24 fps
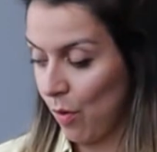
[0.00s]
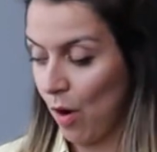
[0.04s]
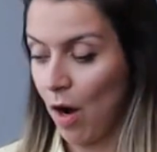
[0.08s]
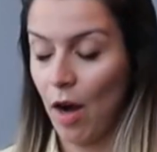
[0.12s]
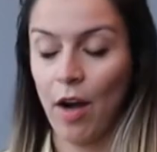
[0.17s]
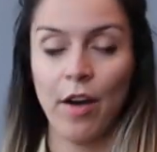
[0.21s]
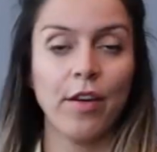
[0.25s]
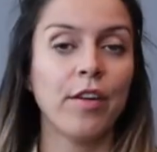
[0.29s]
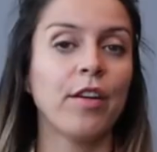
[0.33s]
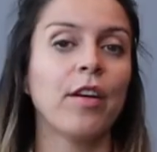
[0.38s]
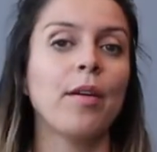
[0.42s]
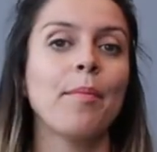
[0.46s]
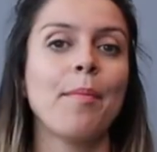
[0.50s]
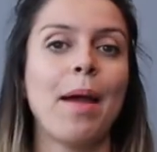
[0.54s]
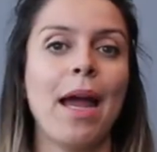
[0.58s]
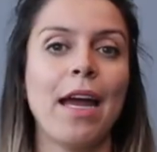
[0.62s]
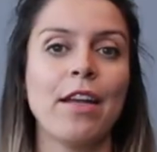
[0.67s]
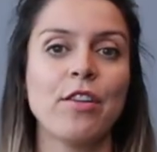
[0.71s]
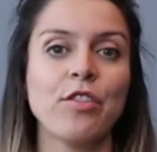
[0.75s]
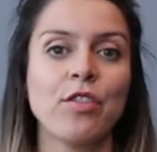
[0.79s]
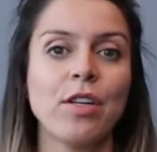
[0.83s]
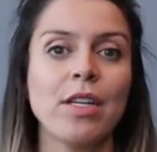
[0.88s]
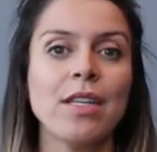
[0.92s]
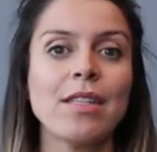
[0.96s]
are on your
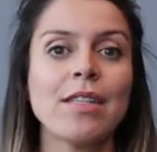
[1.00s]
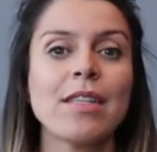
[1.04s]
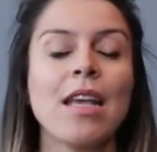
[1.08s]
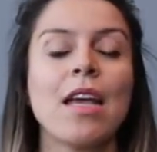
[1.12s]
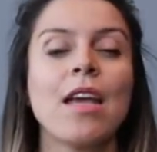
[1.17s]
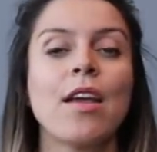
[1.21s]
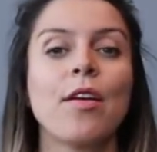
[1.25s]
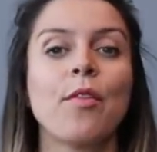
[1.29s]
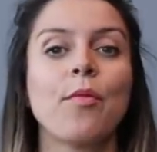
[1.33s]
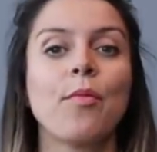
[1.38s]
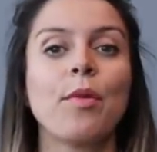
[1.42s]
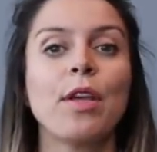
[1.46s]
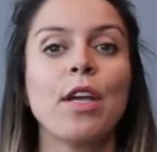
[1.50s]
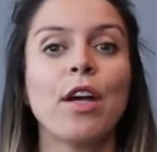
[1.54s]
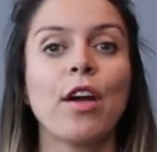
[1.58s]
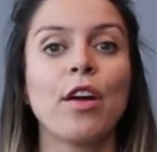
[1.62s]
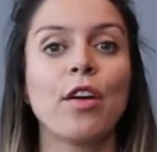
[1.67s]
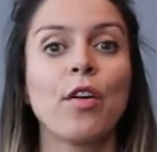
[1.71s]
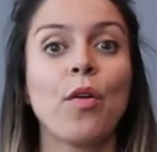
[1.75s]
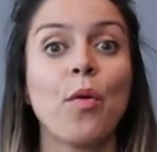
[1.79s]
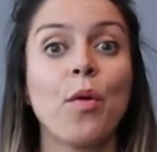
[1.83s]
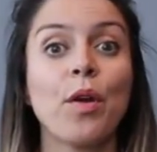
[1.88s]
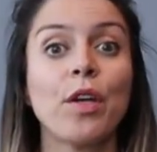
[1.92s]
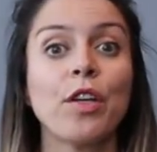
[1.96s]
mattress, we
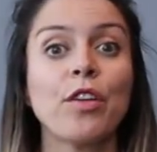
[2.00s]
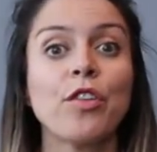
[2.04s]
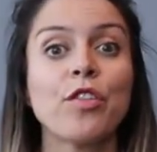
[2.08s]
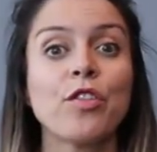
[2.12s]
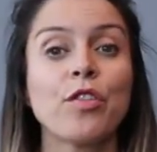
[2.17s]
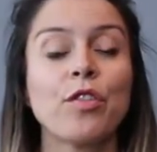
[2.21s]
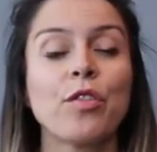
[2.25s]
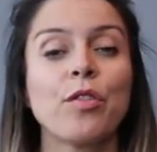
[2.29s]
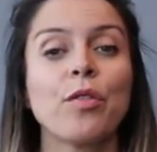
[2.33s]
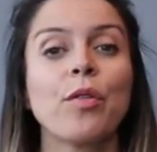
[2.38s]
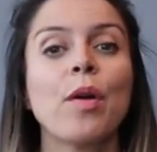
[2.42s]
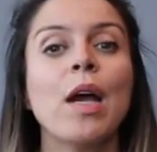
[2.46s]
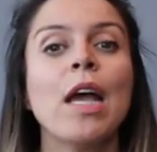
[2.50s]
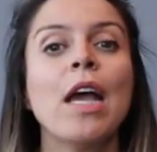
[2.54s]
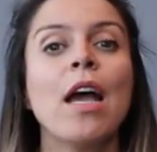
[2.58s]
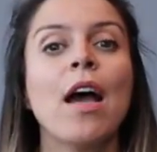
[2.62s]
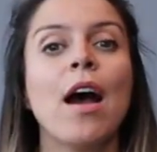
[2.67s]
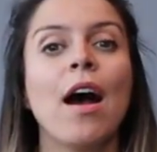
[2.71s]
are going to